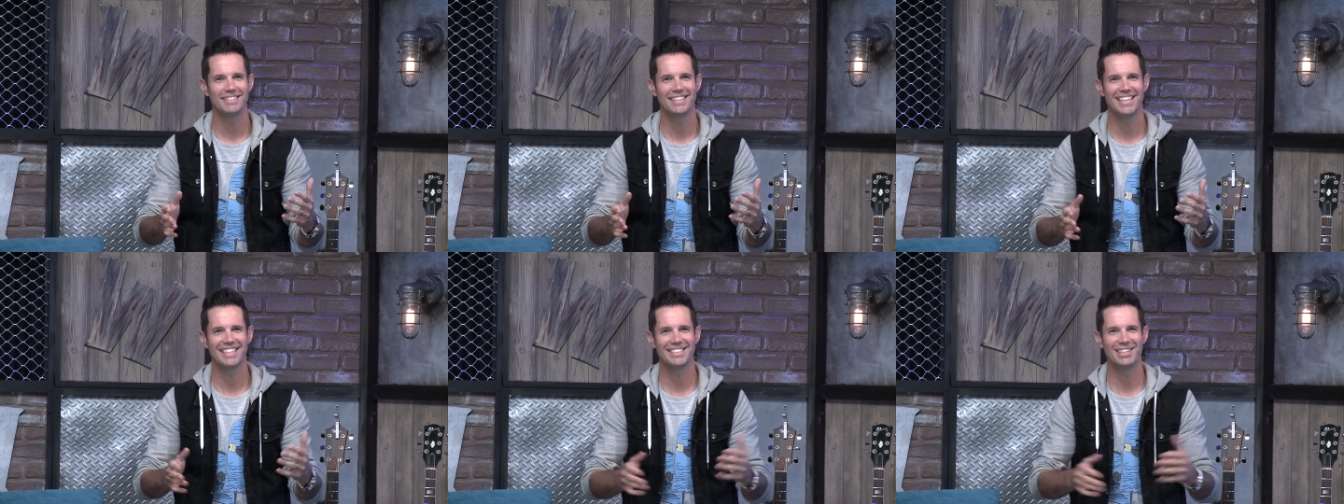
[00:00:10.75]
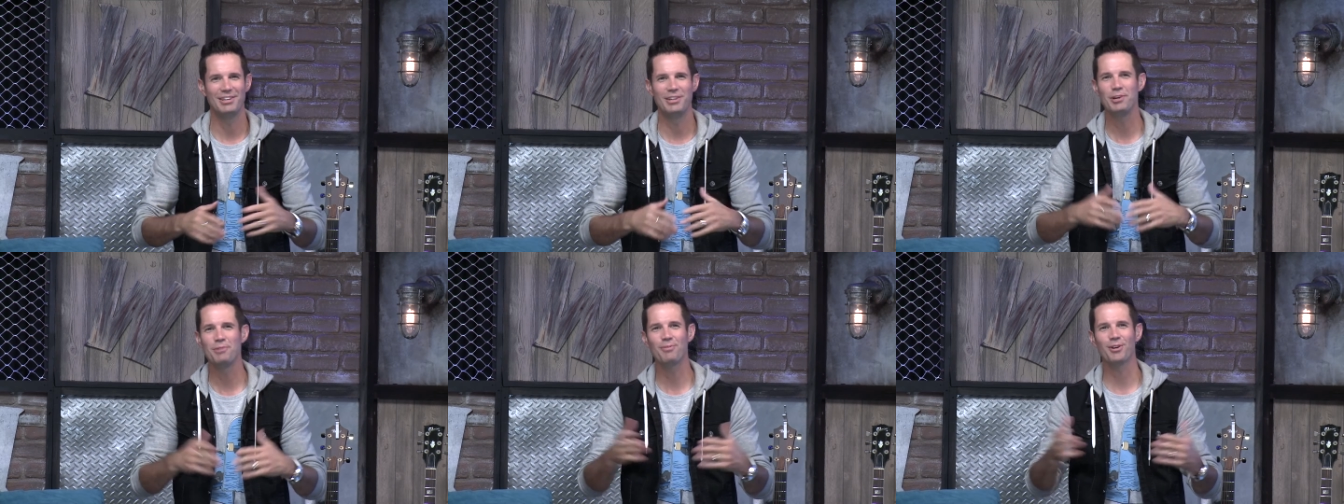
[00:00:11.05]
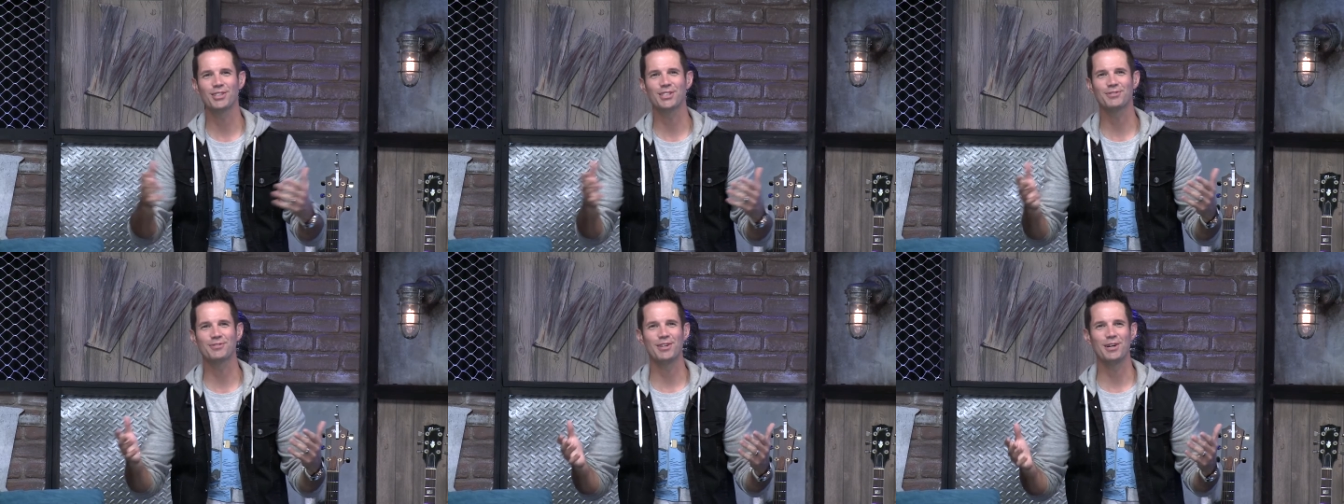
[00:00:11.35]
He's in
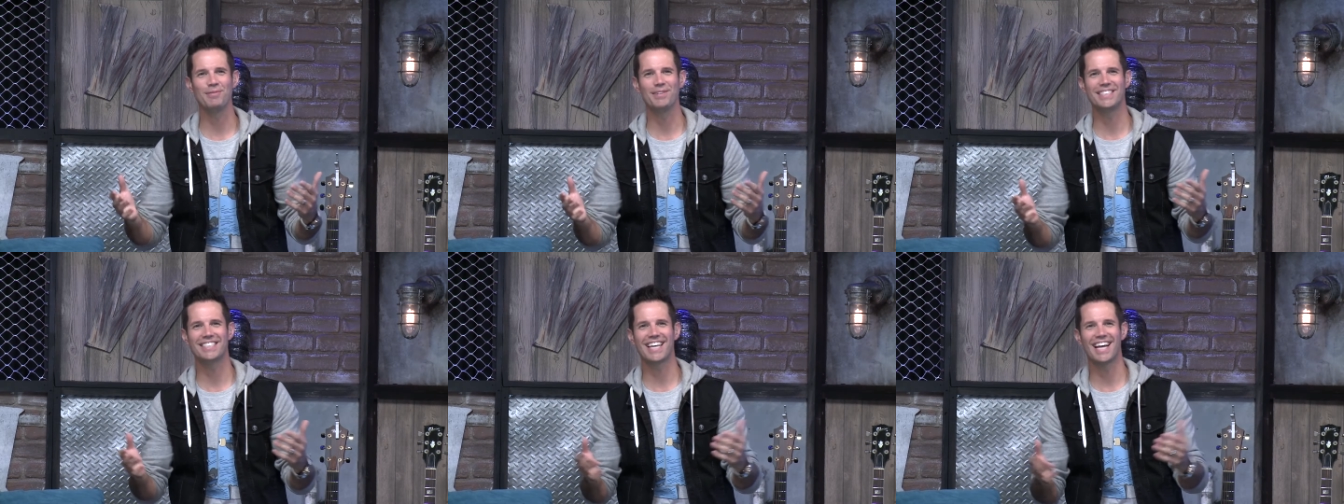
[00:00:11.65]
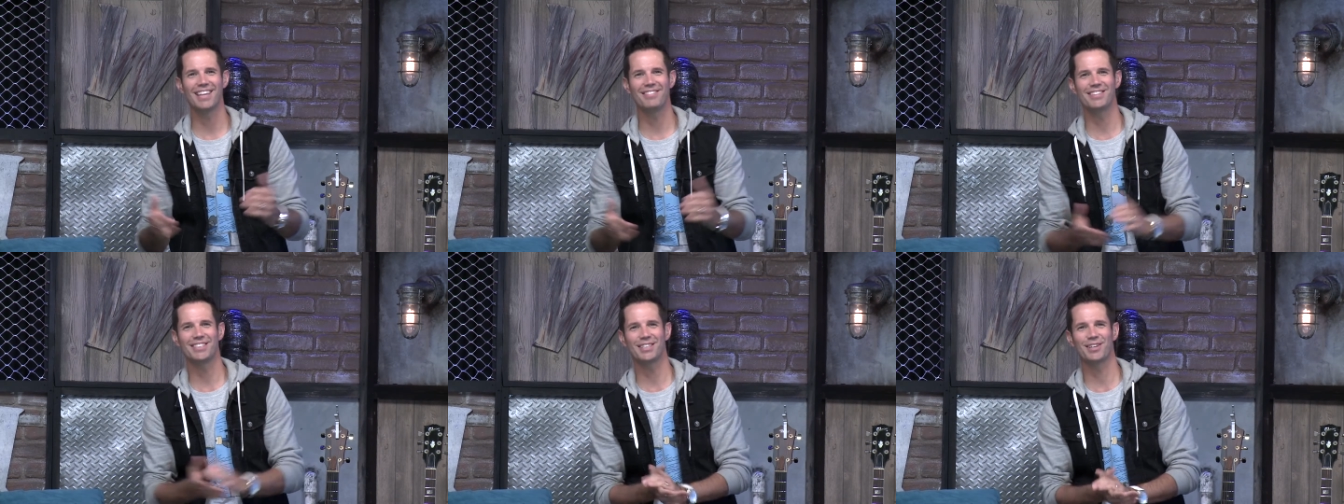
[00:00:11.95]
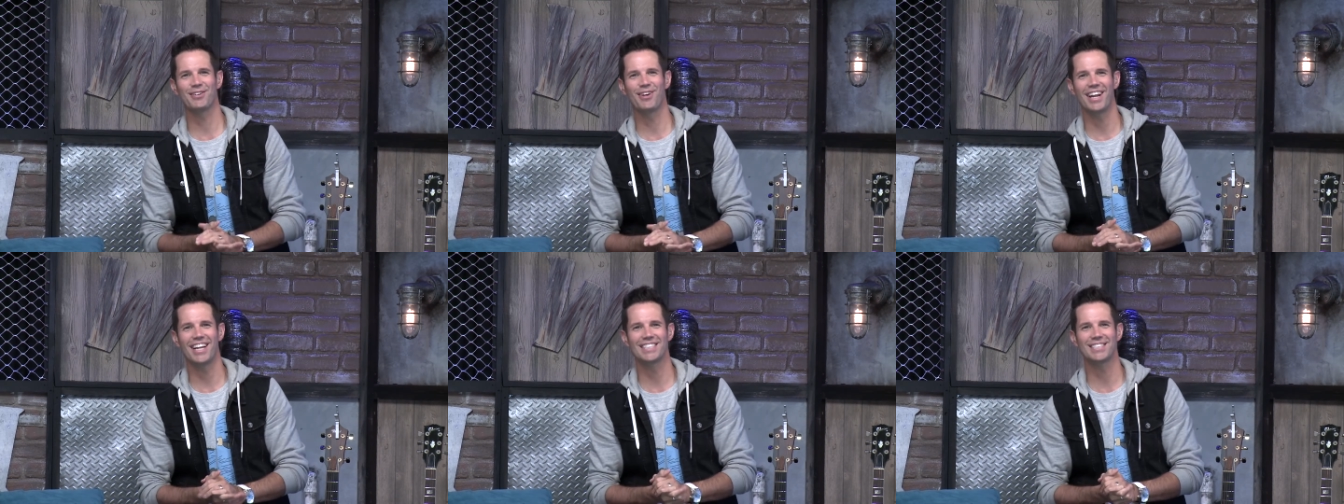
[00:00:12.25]
numerous film and television
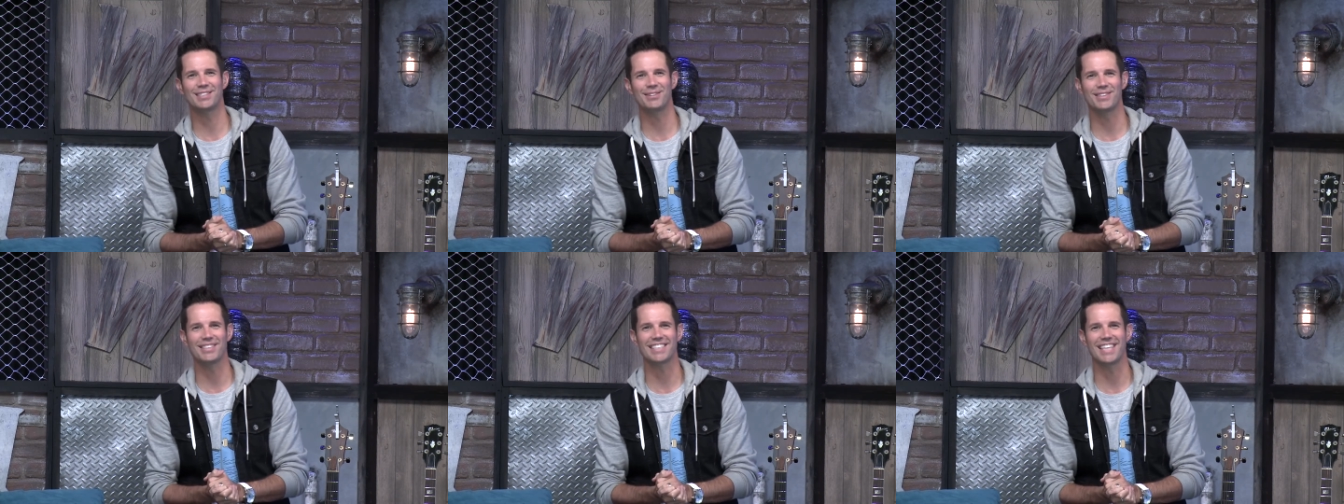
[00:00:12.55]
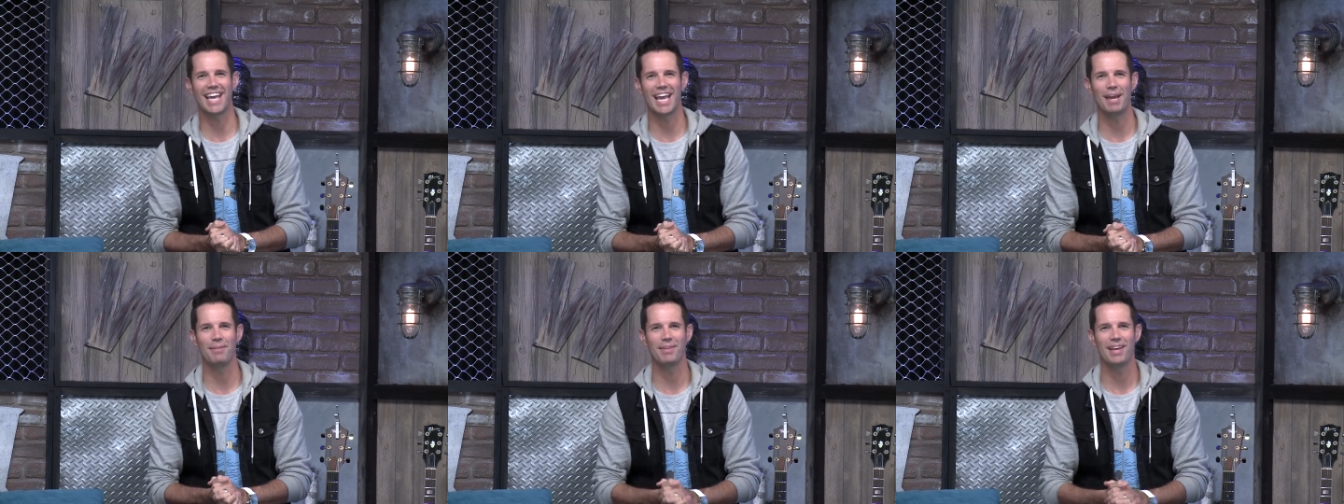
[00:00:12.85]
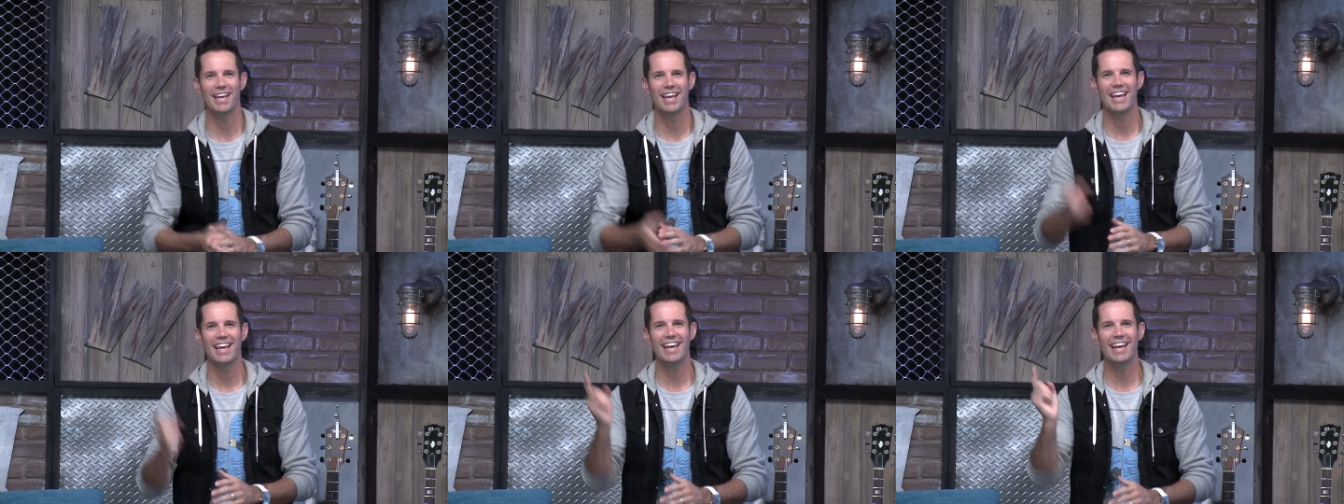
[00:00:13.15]
credits to his name.
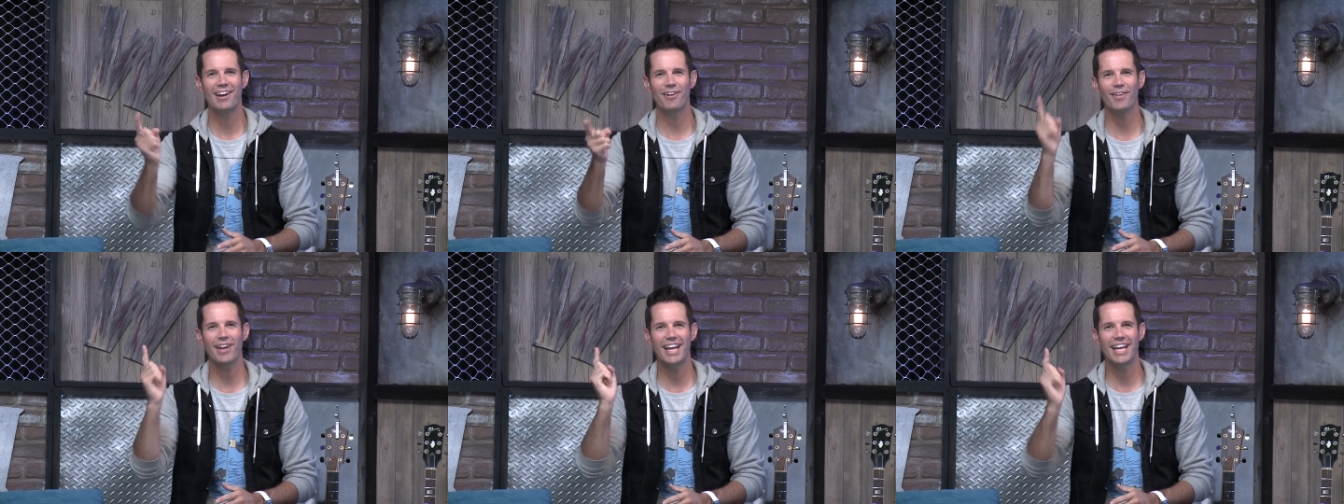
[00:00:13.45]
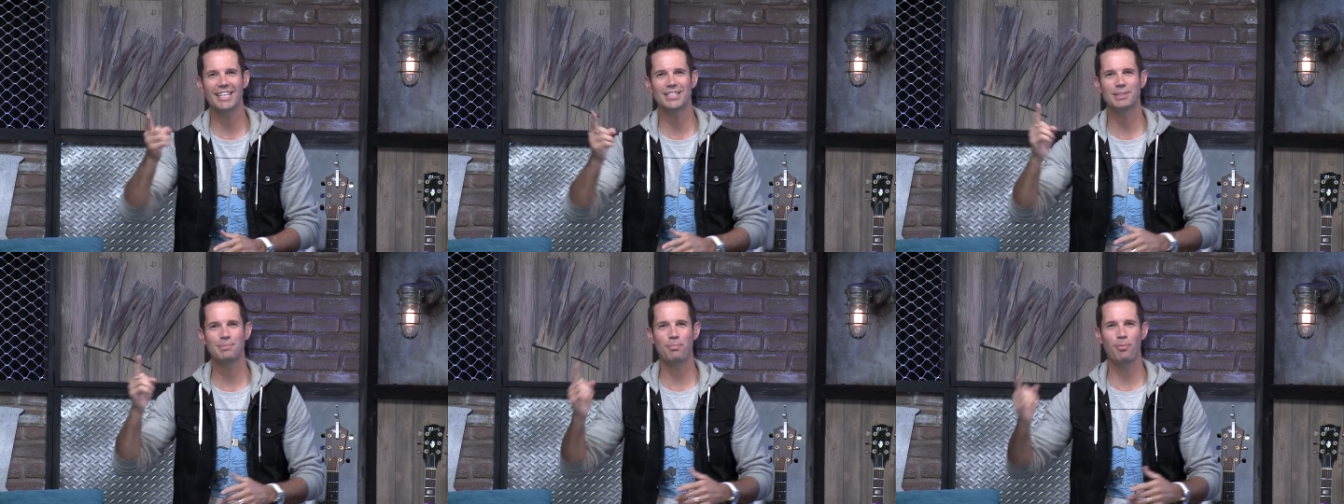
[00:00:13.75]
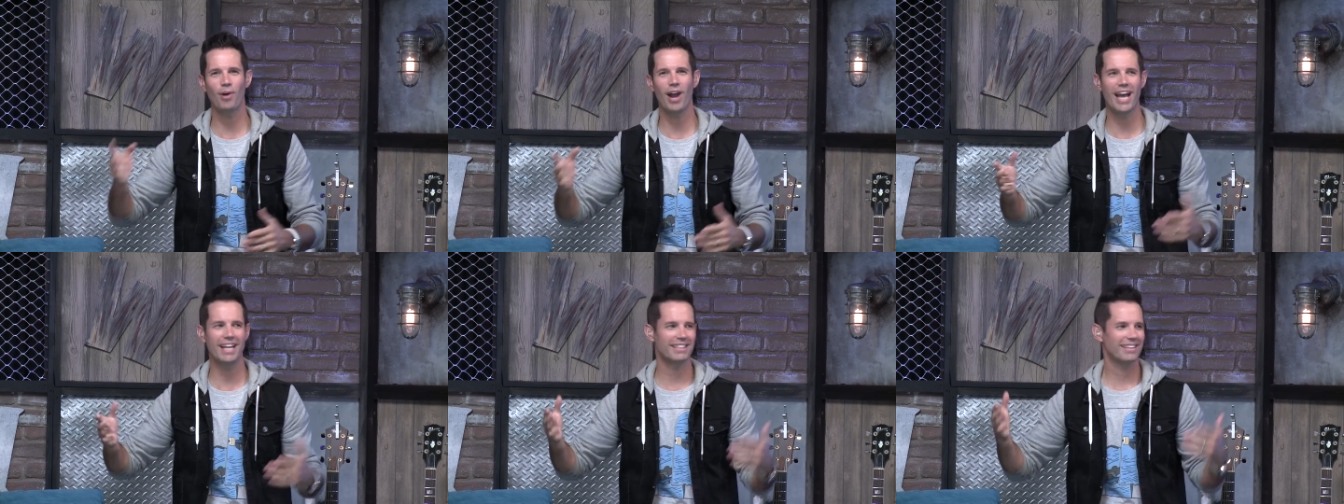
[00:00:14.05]
Here is
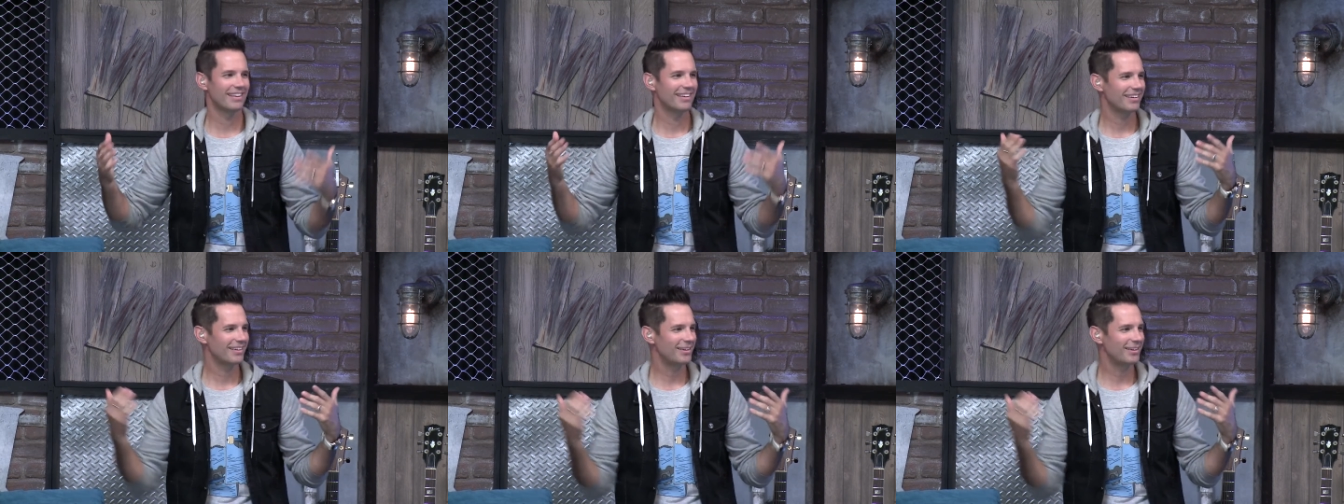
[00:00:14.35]
Brett